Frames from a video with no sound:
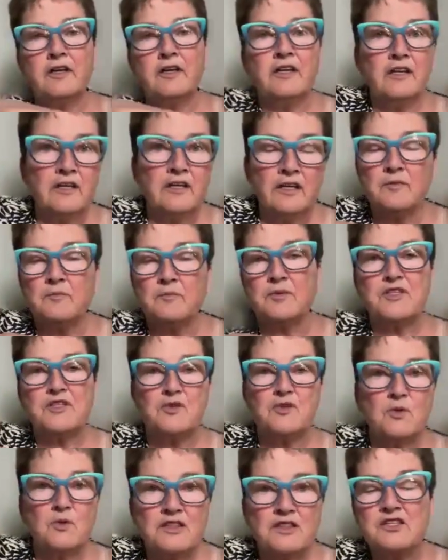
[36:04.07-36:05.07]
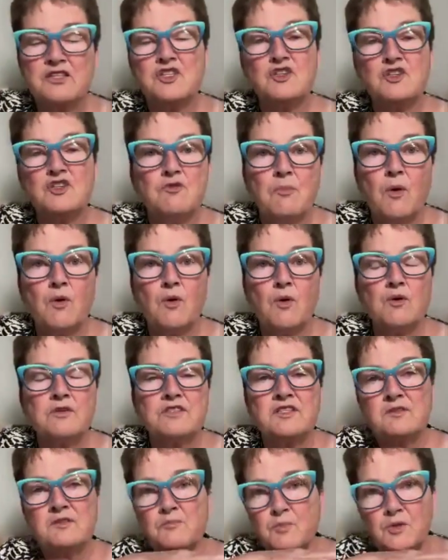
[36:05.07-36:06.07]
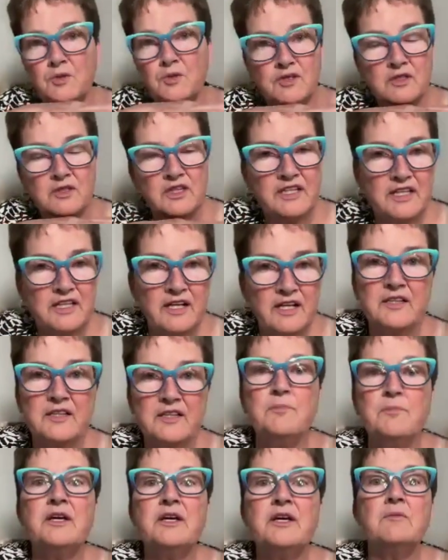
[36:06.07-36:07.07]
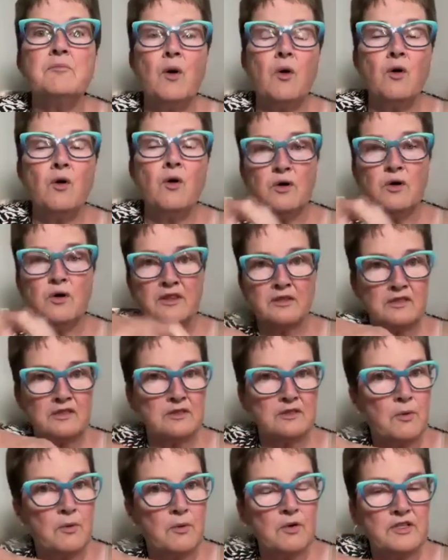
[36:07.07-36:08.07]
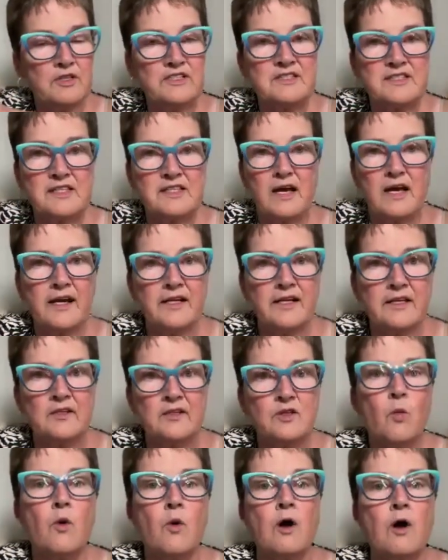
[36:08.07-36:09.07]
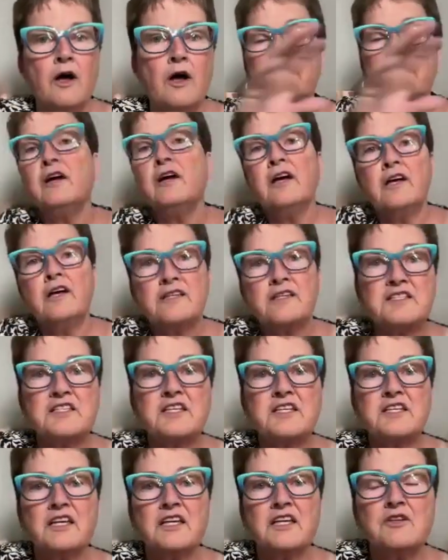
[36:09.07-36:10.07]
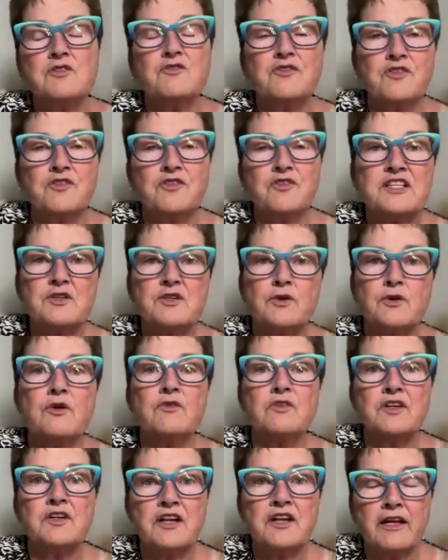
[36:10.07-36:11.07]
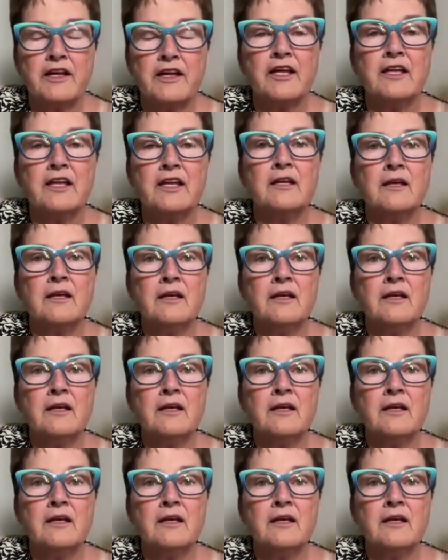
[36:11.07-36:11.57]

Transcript: in between the two bowls and put the lid on the big bowl with the little bowl inside it and the water, stick it in your freezer overnight